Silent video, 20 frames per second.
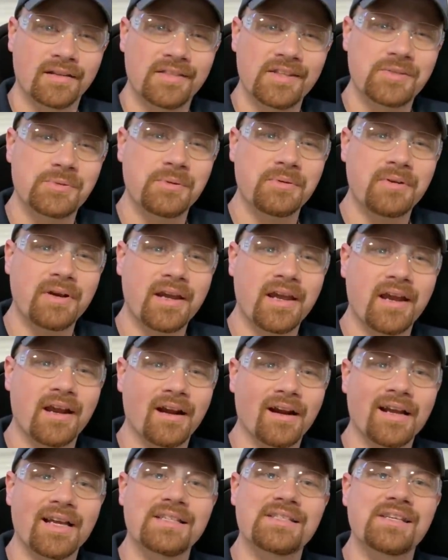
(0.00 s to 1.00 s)
this one right
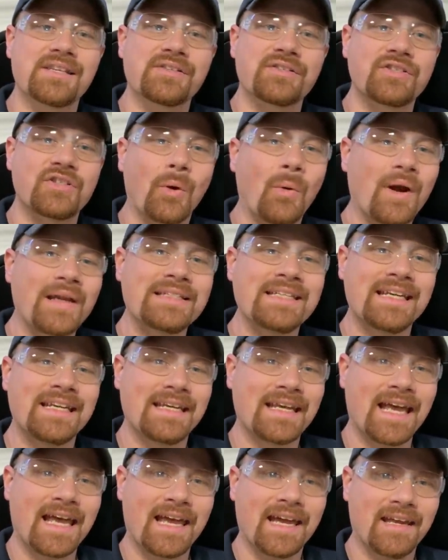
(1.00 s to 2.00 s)
here, it says
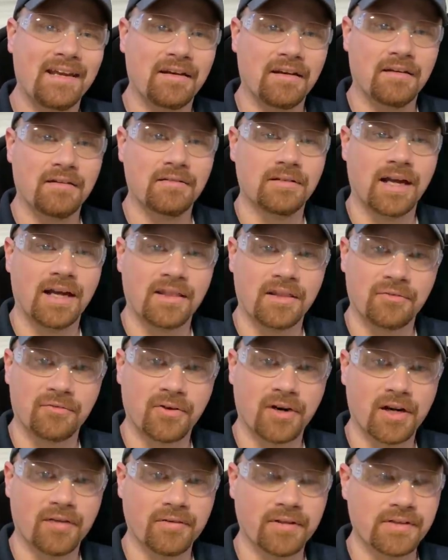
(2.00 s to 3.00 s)
twenty-nine on the
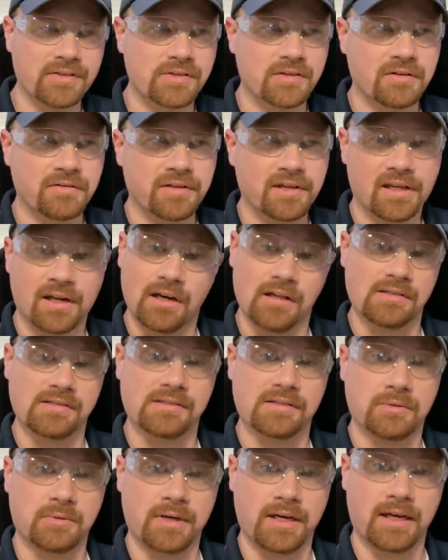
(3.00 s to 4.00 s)
front of it. So you're thinking, oh, it's a
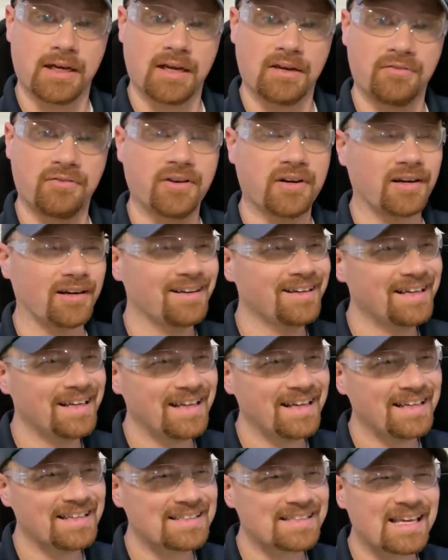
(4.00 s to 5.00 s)
twenty-nine footer.
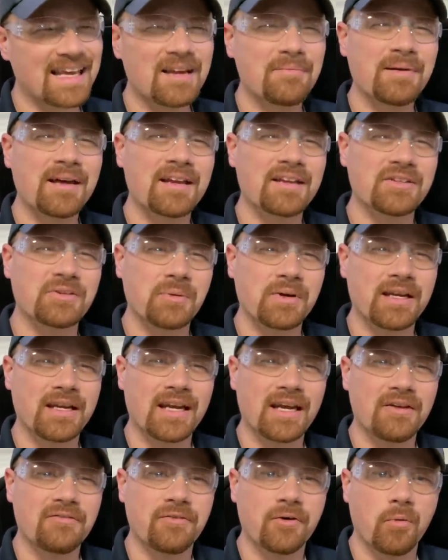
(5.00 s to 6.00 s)
It's got about a
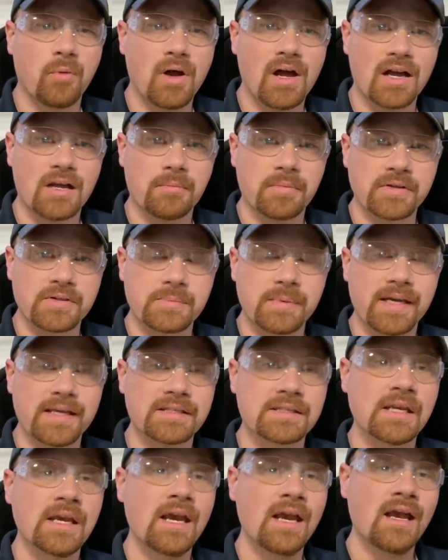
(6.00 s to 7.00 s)
twenty-nine foot walkable
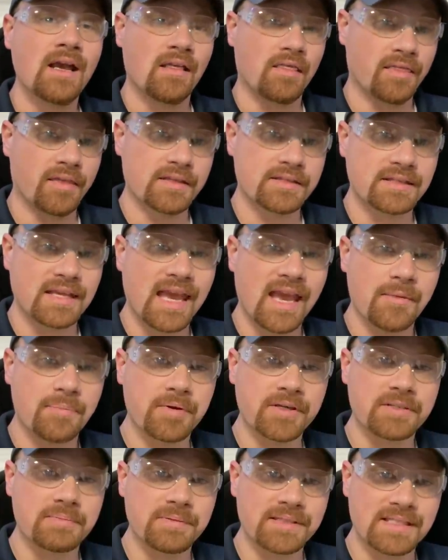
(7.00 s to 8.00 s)
space. This
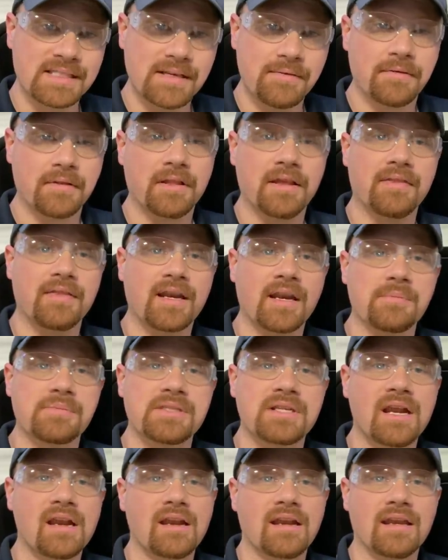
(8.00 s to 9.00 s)
camper specifically that I'm
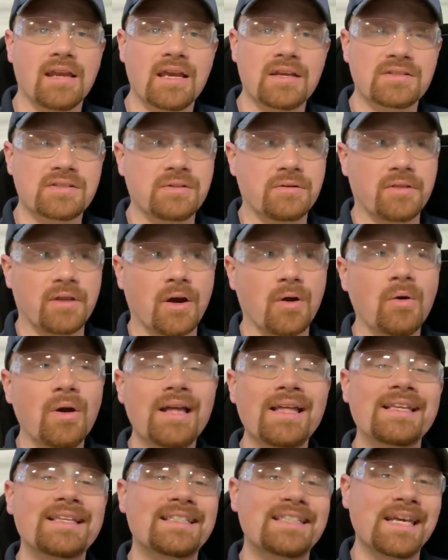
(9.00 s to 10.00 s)
standing next to though,
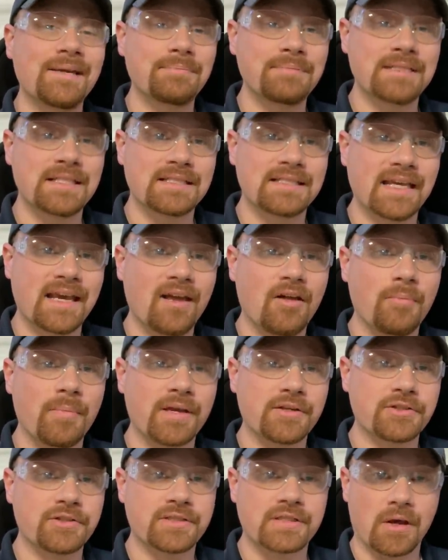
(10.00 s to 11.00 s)
tip to tail
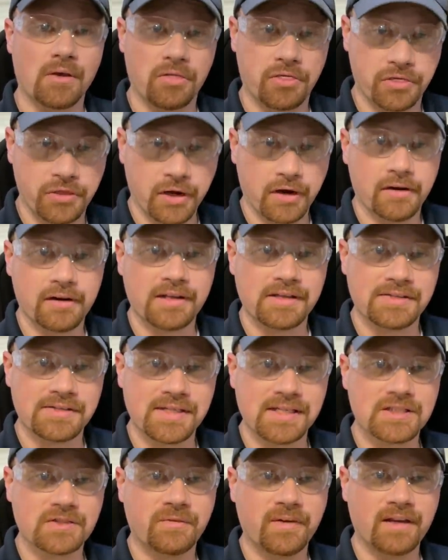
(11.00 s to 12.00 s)
measures out
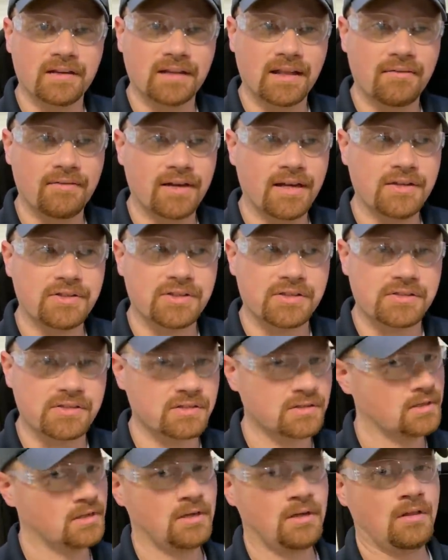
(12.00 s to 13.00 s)
thirty-six feet, eleven inches.
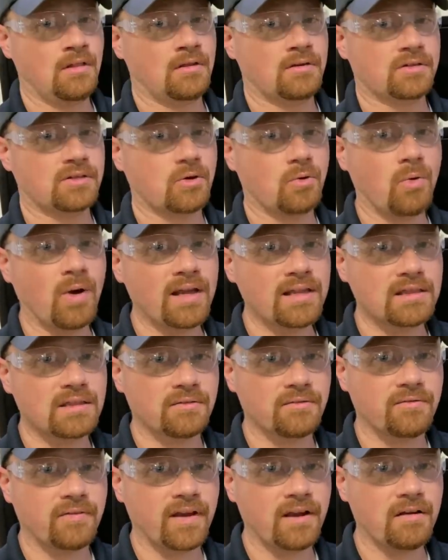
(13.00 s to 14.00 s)
There's quite the
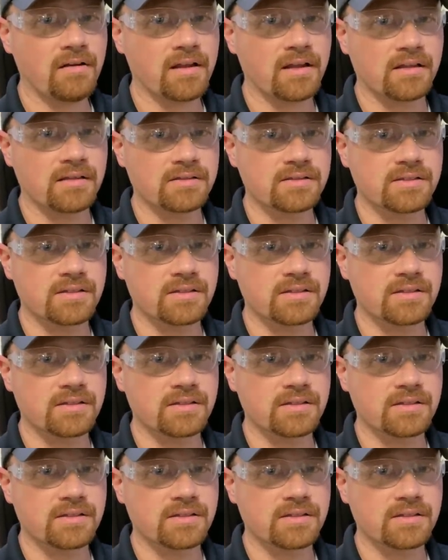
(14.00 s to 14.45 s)
variance